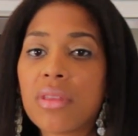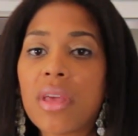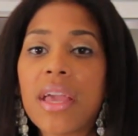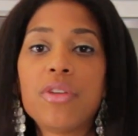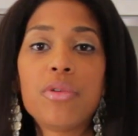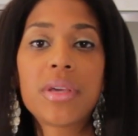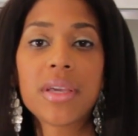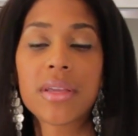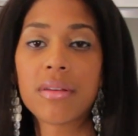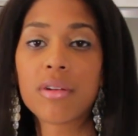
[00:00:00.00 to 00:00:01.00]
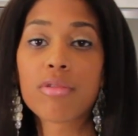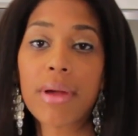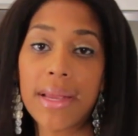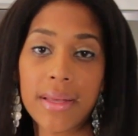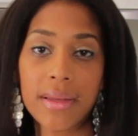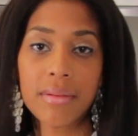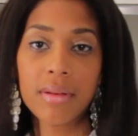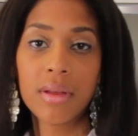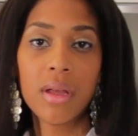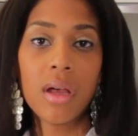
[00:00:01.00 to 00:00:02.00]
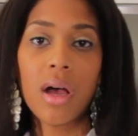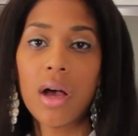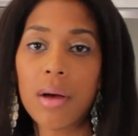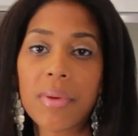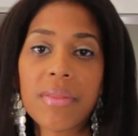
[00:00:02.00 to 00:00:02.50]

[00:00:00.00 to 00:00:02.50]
and you can grate it up,